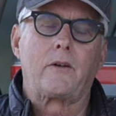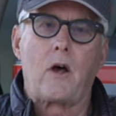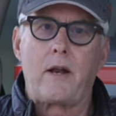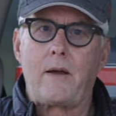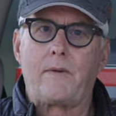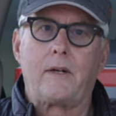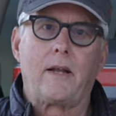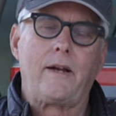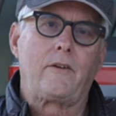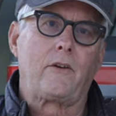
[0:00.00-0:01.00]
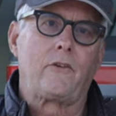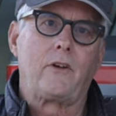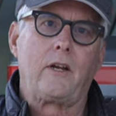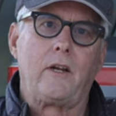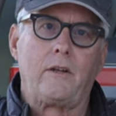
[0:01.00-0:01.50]
not having
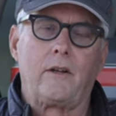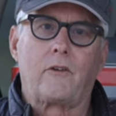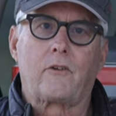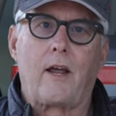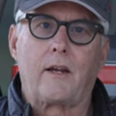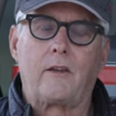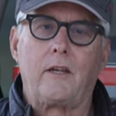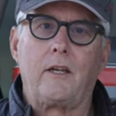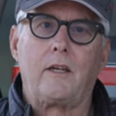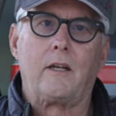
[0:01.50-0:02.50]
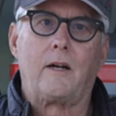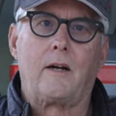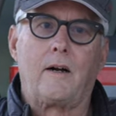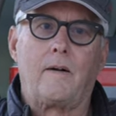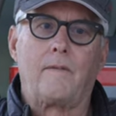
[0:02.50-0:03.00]
latency that's like the
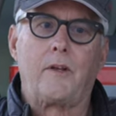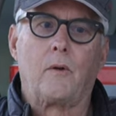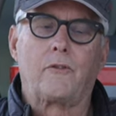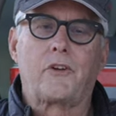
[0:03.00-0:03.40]
uh, the old